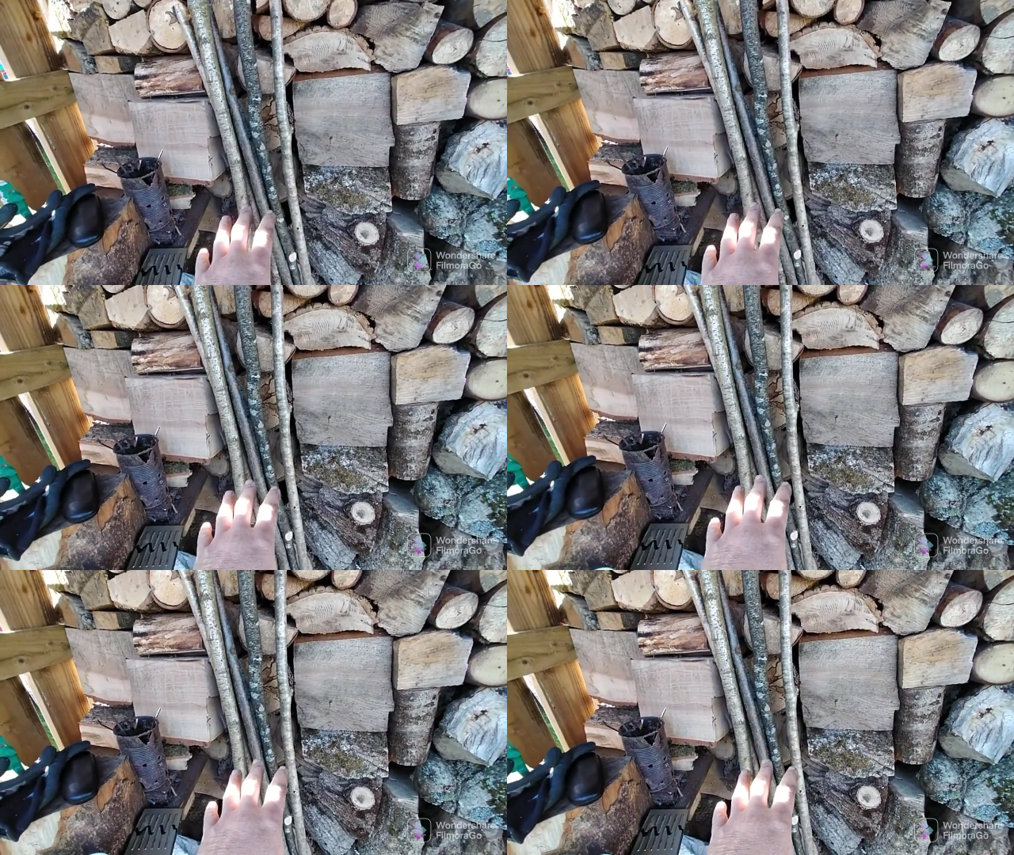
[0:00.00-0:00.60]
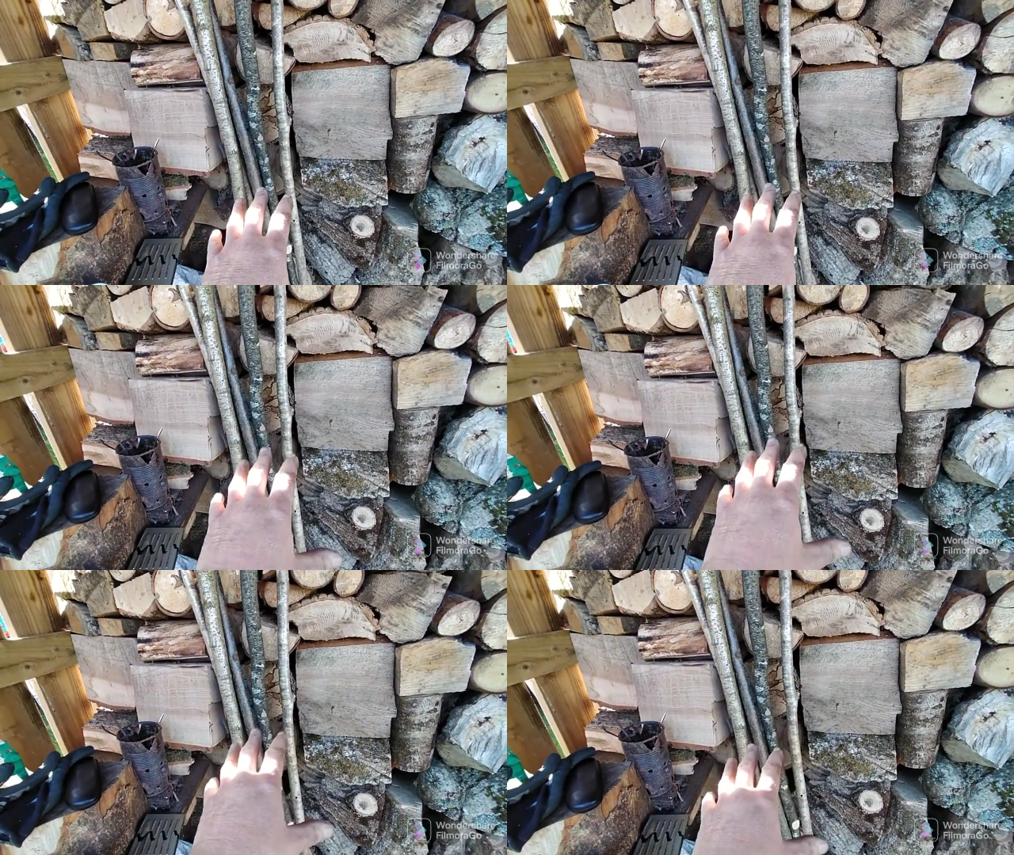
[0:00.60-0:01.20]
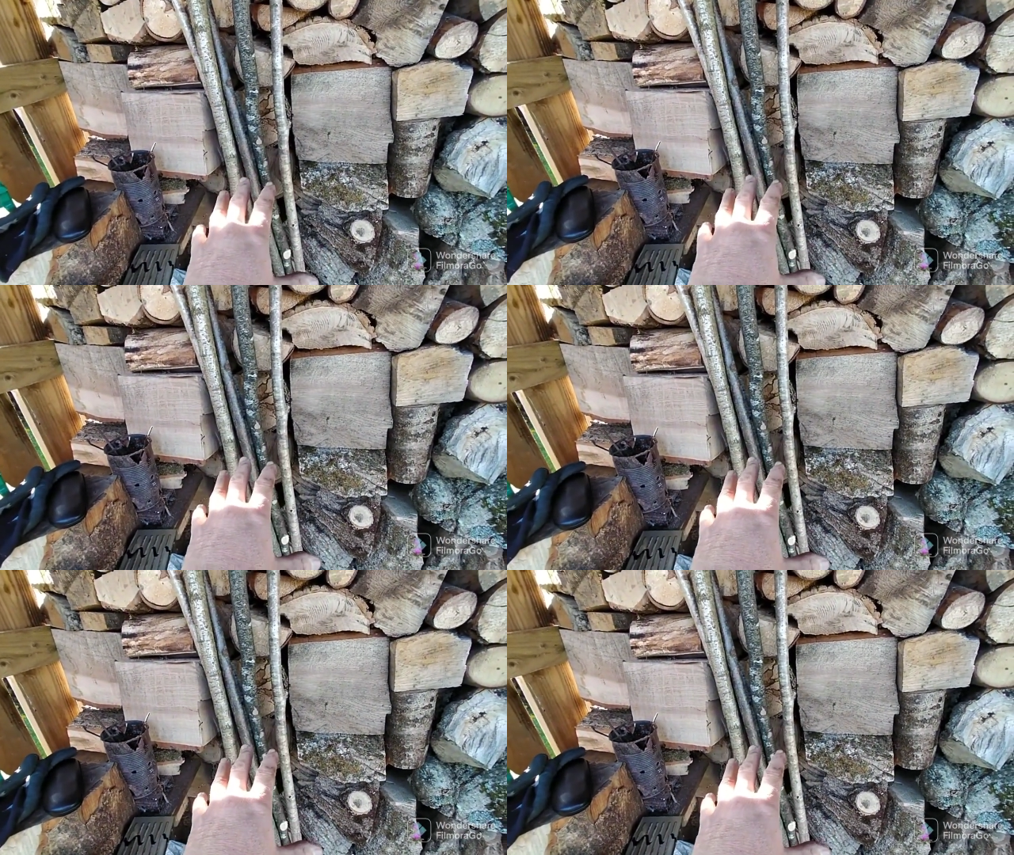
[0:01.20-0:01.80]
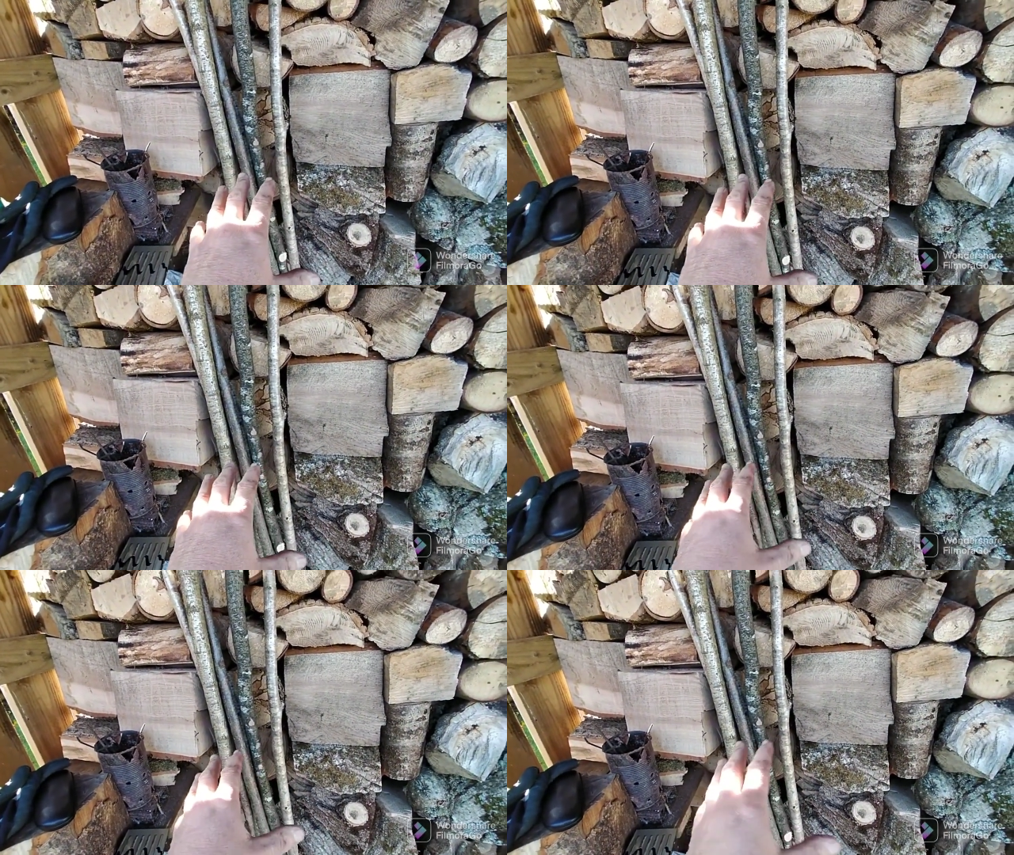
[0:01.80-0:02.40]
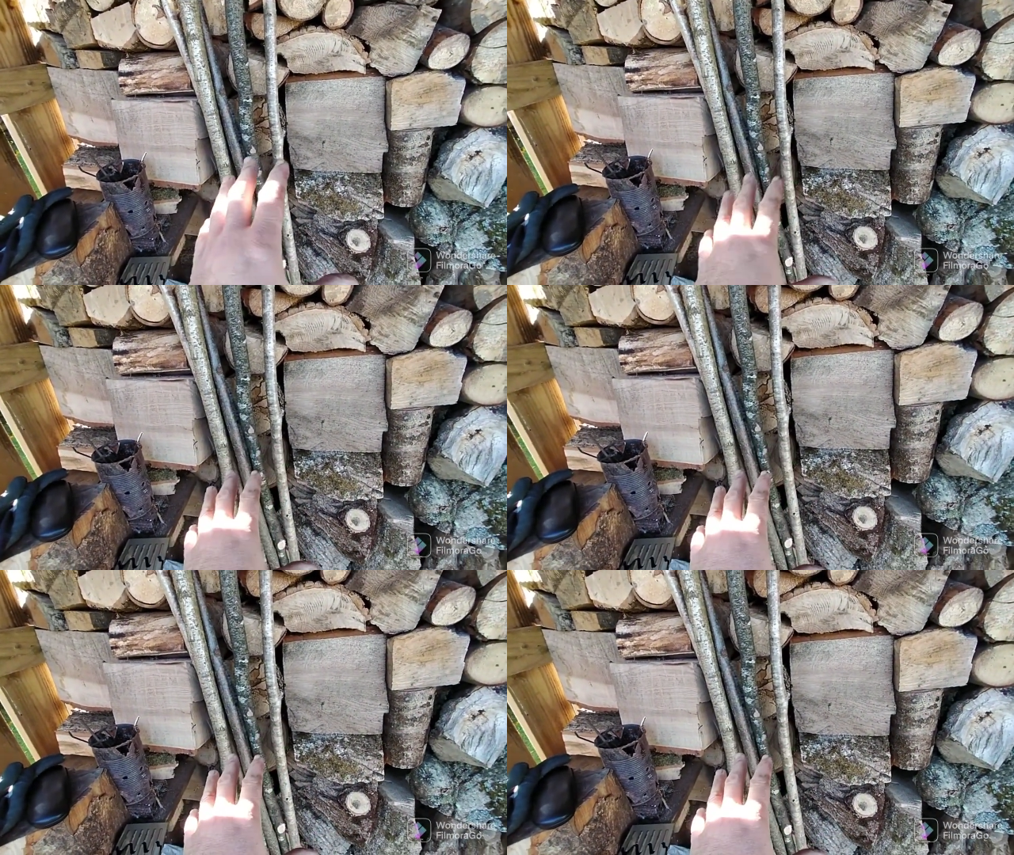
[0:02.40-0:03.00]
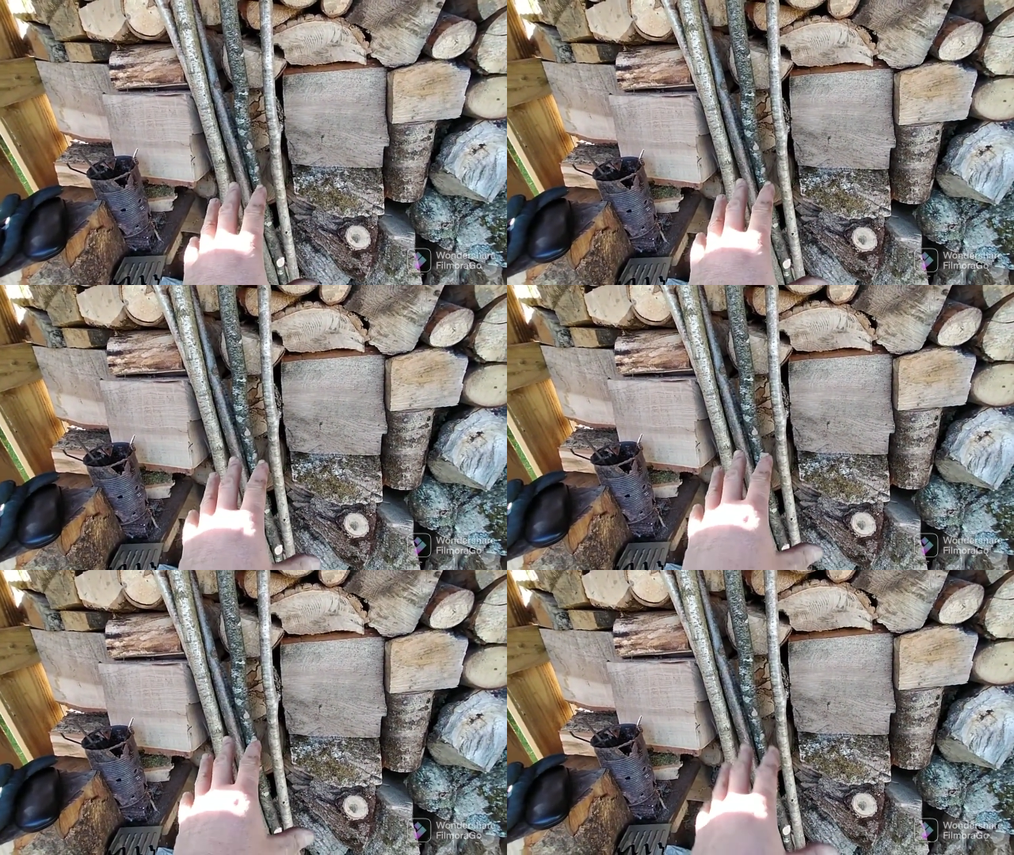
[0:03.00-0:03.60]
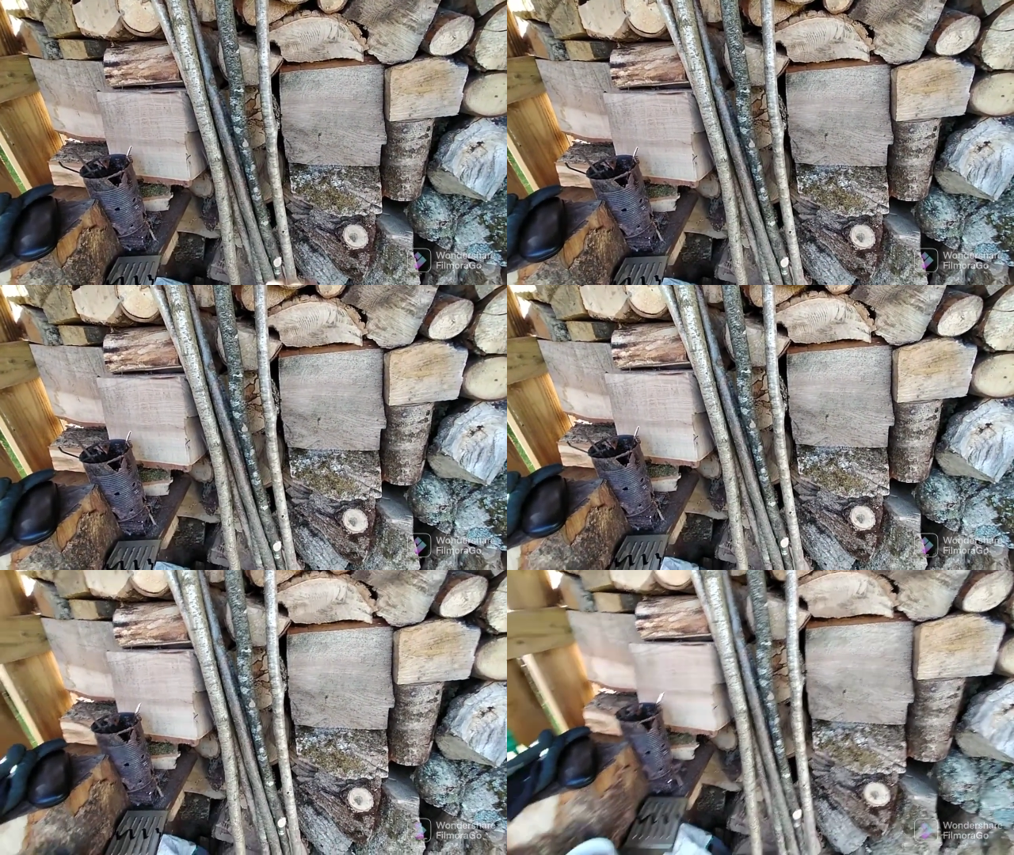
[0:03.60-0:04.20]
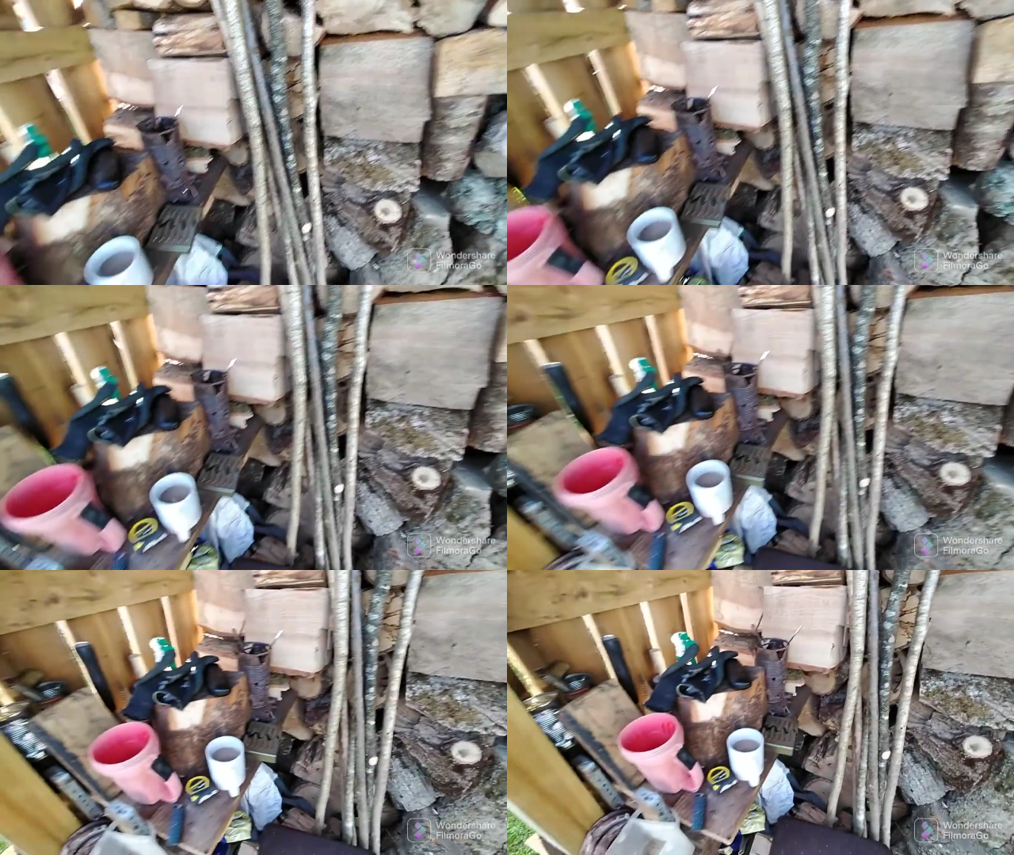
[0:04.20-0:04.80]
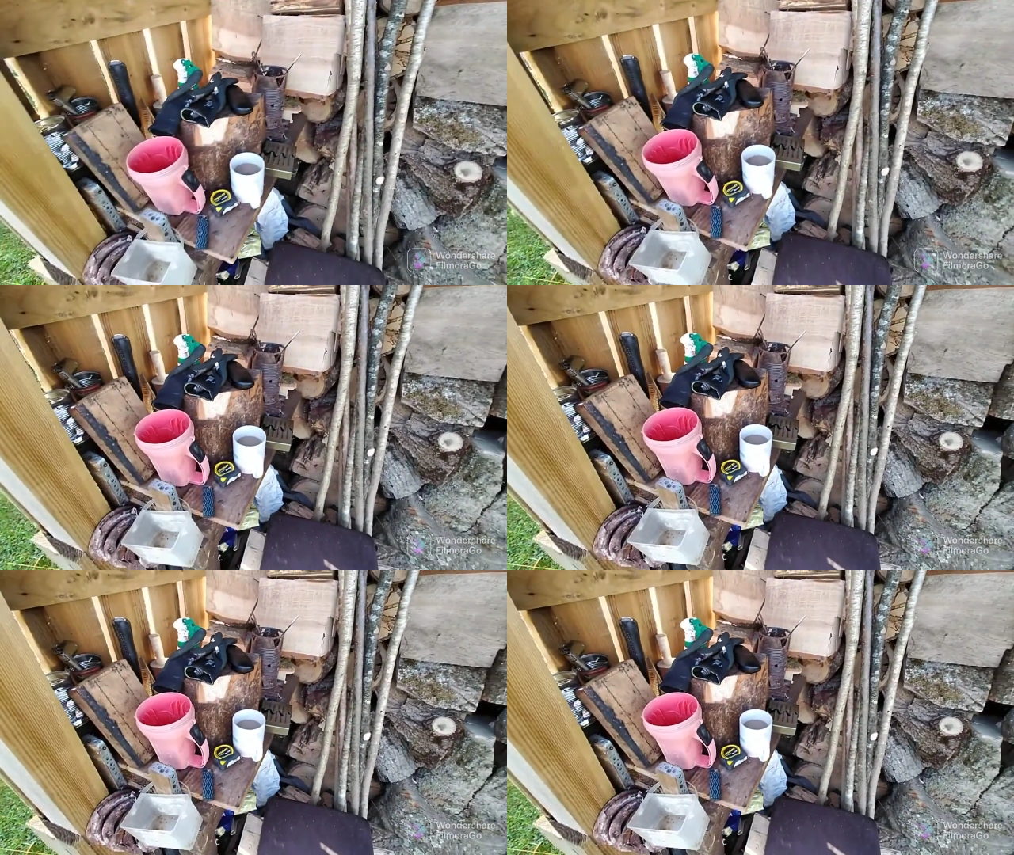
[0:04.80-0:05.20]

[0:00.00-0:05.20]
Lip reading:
[unreadable: no face in view]